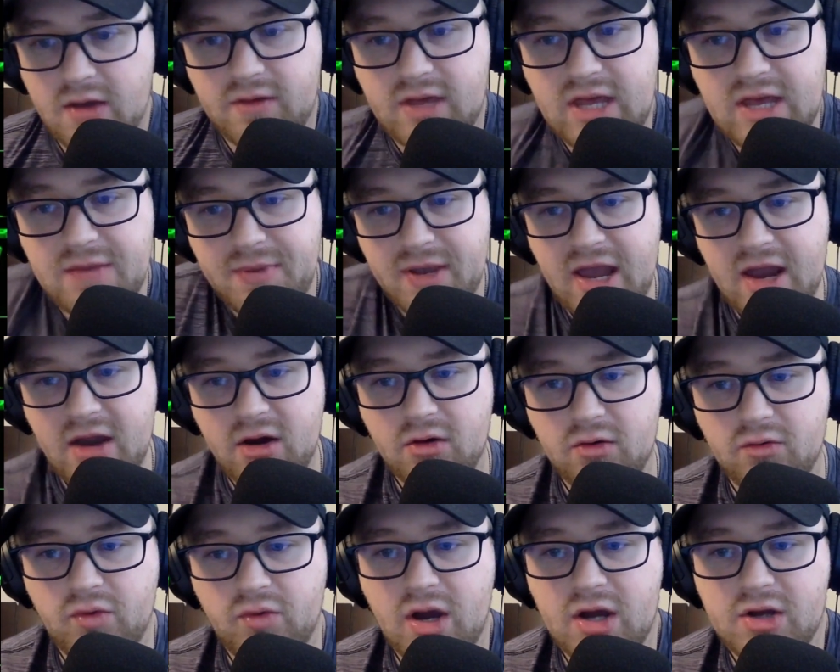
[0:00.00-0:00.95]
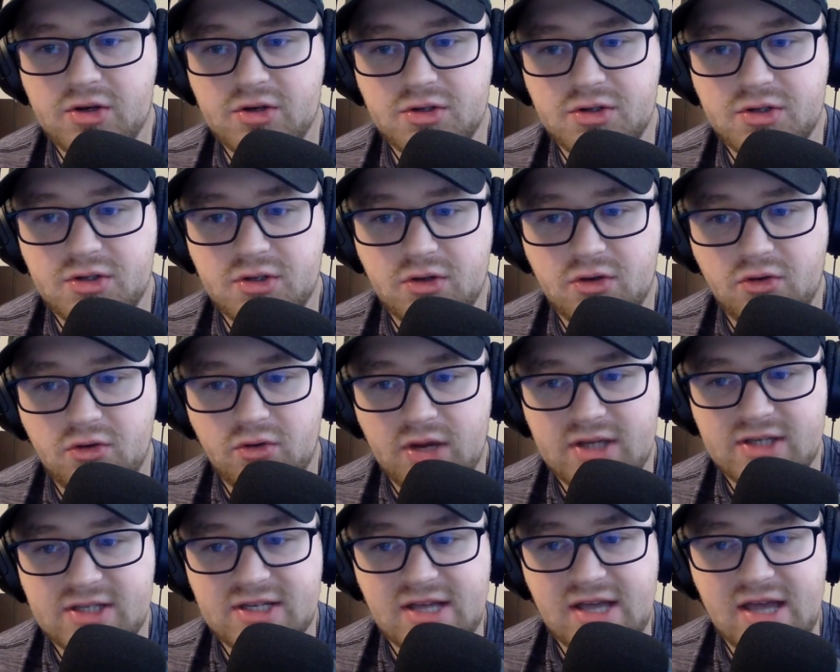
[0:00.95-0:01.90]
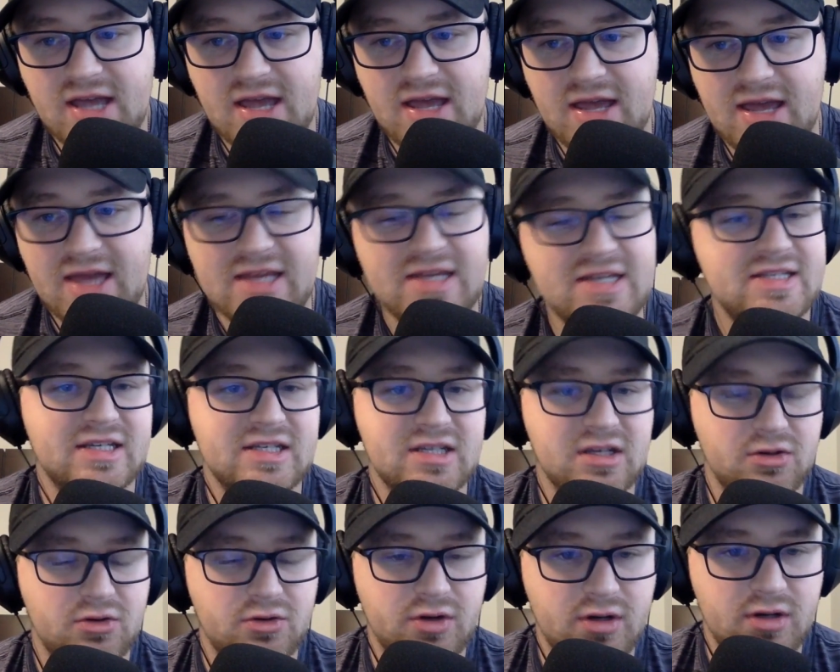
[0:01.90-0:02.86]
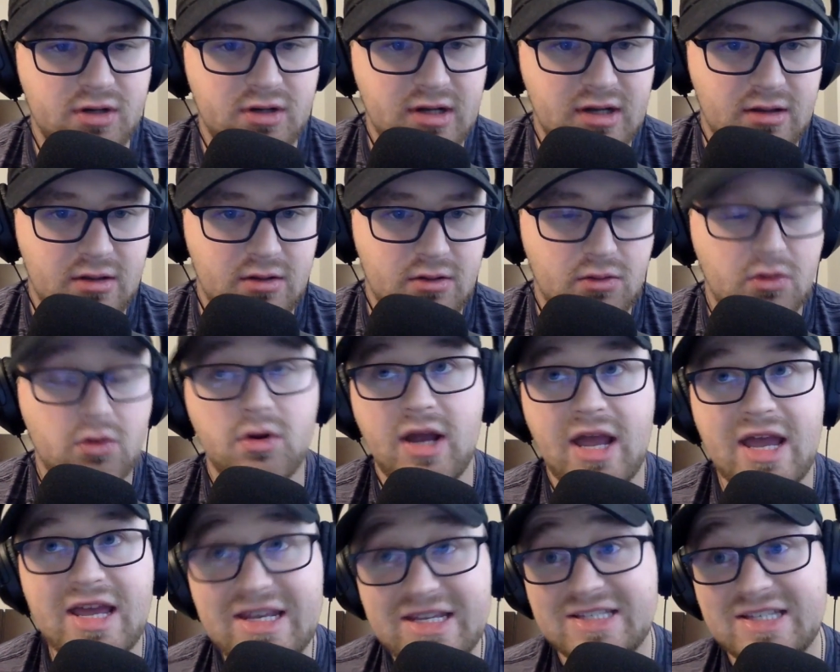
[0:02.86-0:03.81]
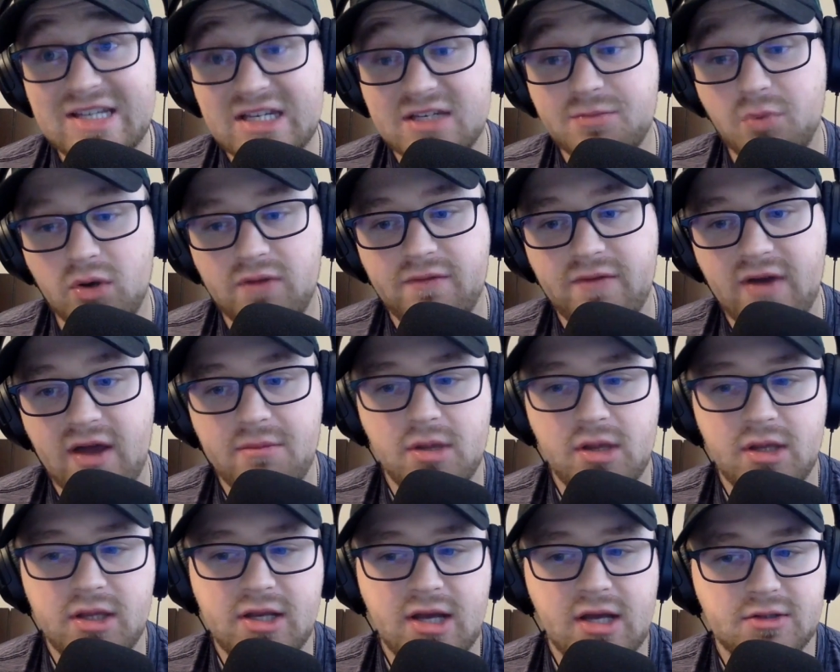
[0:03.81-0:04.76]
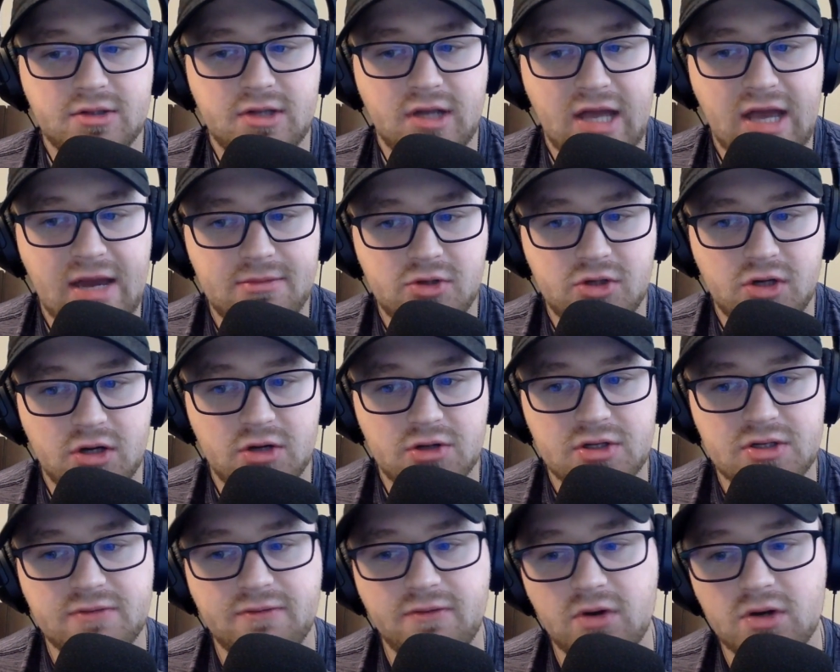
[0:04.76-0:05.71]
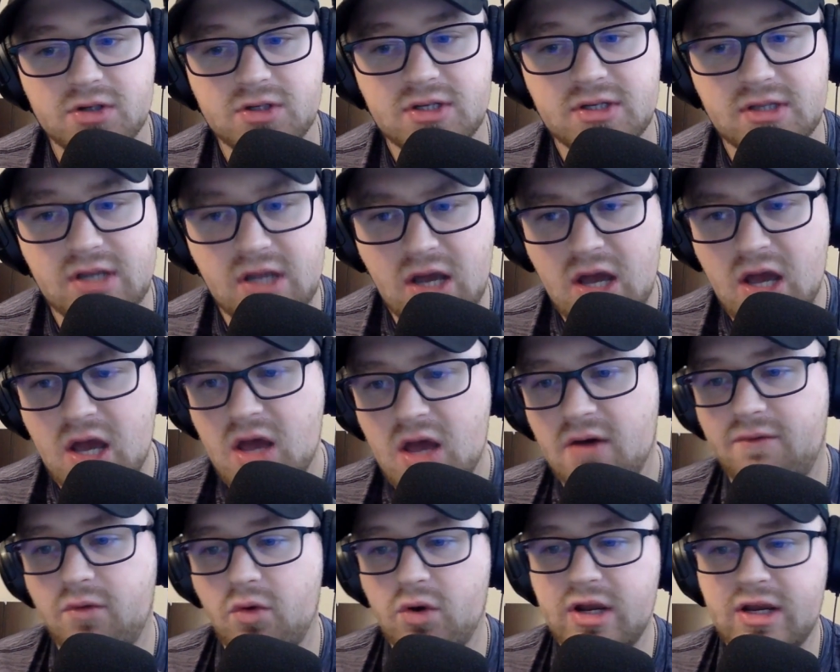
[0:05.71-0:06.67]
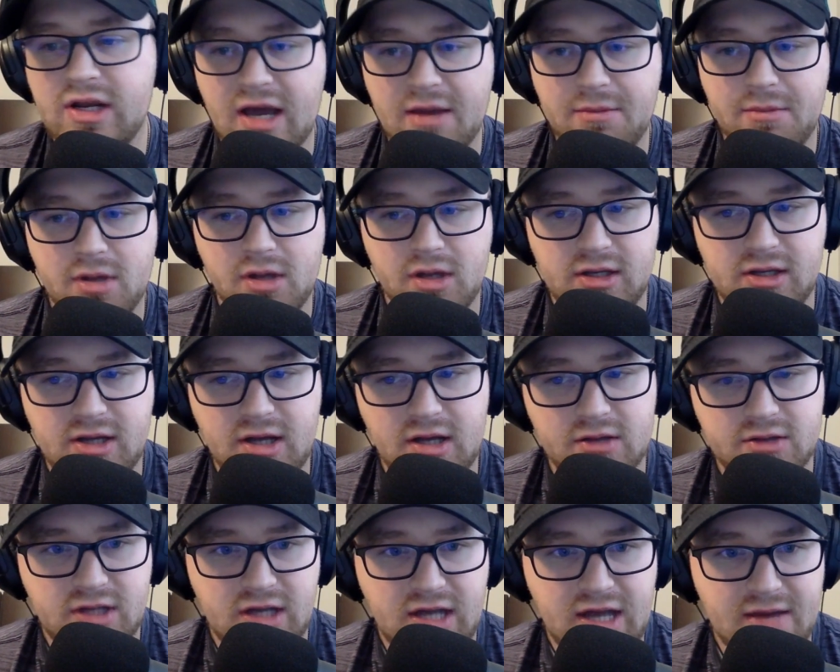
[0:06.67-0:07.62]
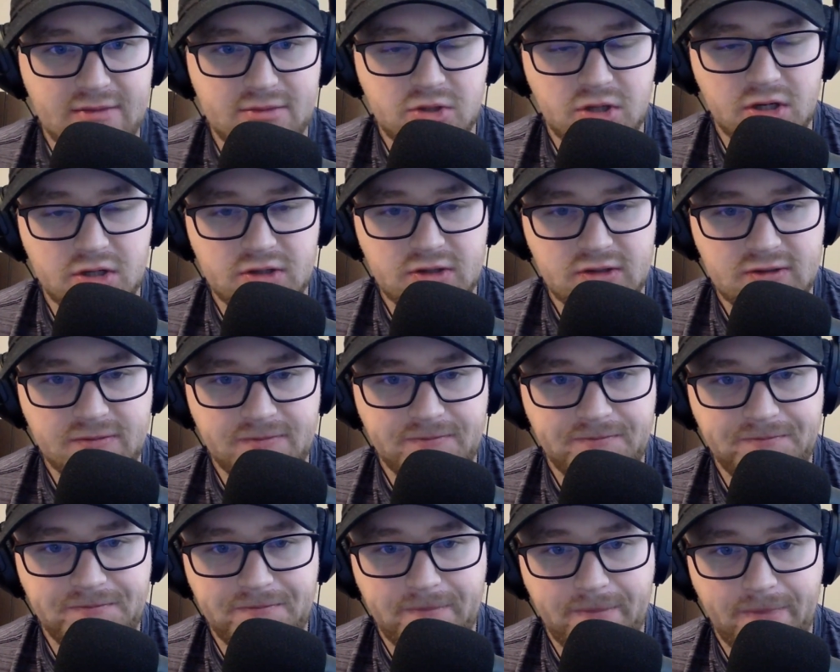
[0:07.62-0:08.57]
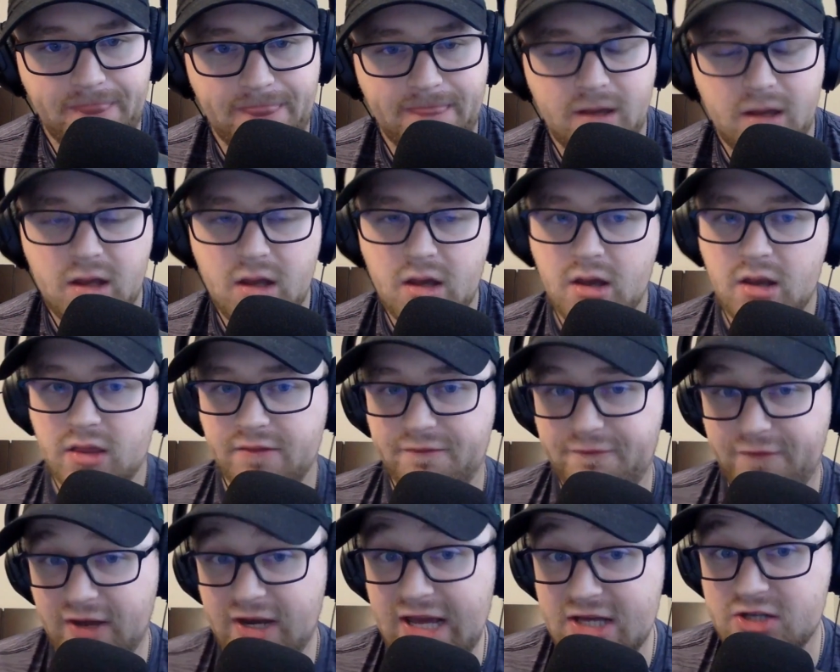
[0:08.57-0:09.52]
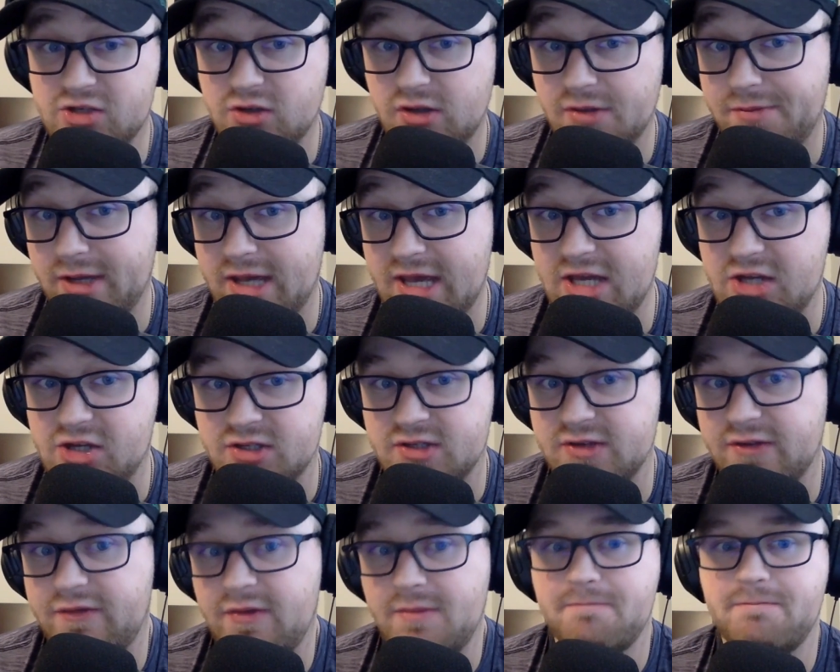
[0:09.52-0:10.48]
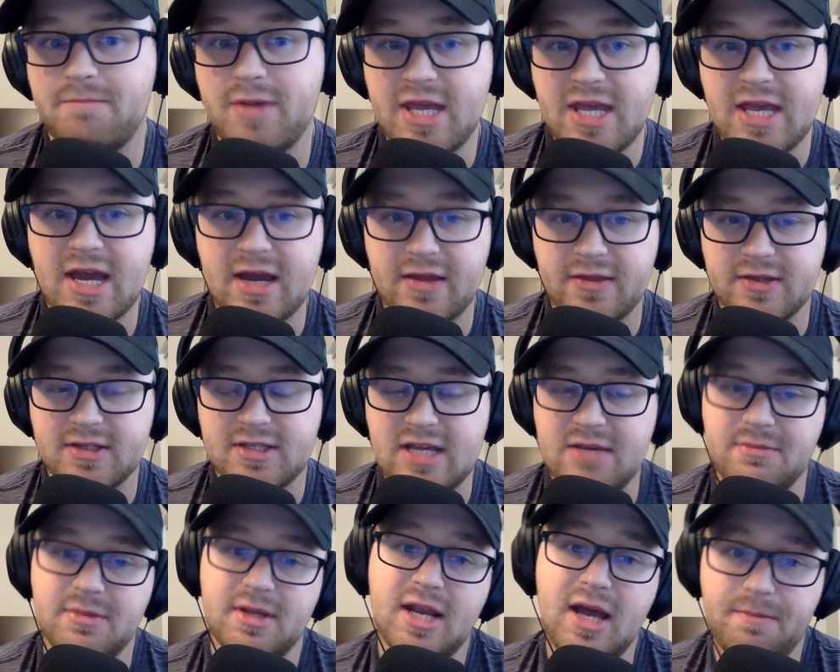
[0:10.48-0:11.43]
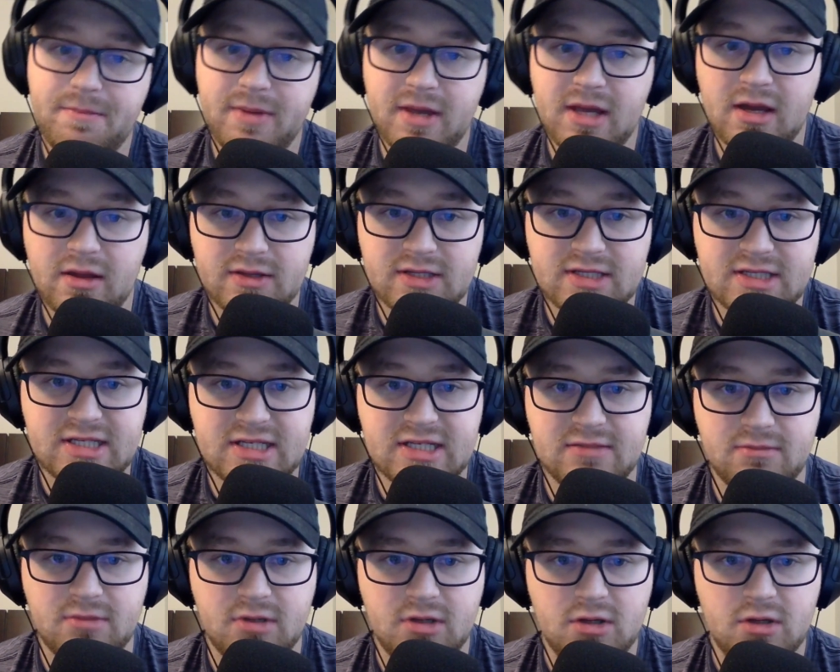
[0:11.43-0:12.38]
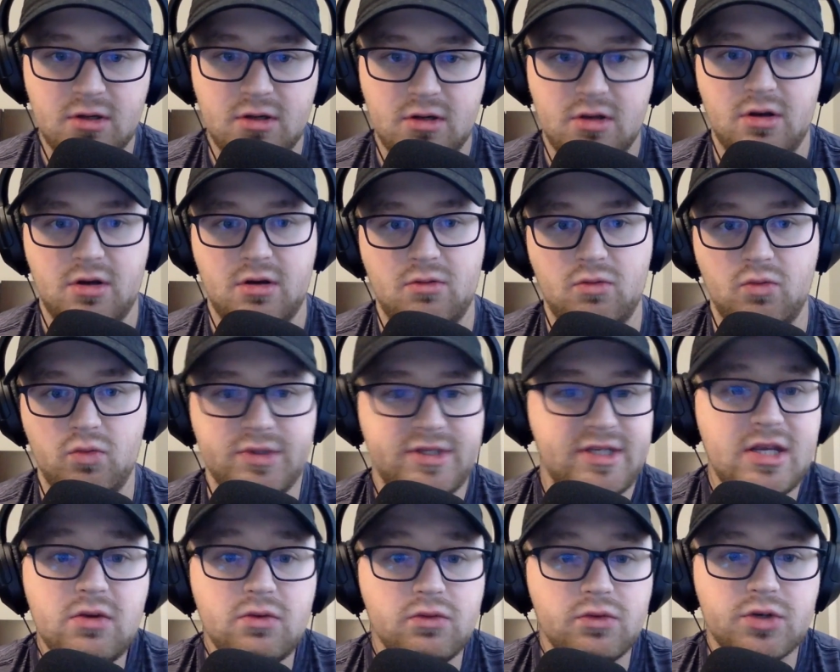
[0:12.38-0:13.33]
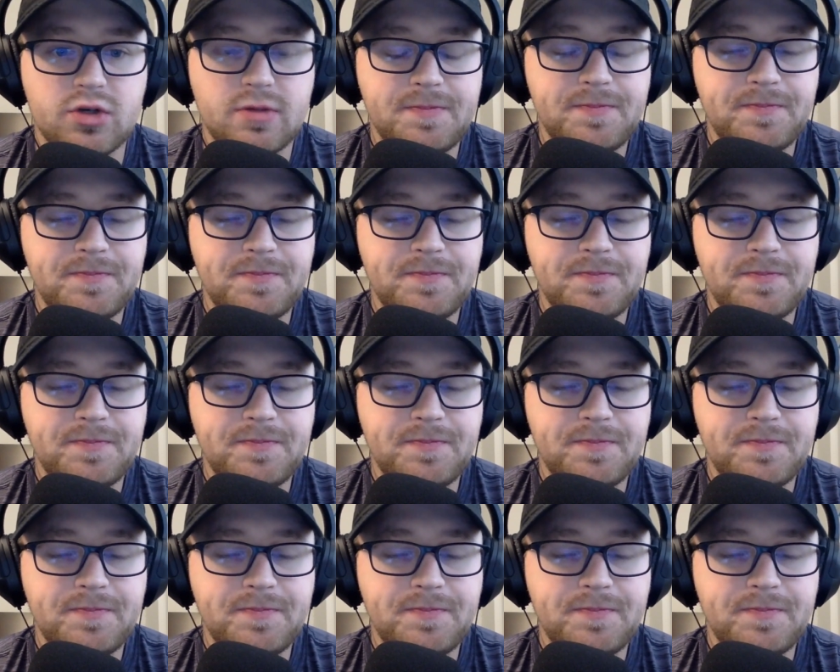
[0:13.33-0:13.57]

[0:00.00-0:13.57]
Keeping Aaron Rodgers creates $8,600 or $86.5 million in cap charges versus $49 million in cap charges. Financial implications of him being on this team and not being on this team was huge.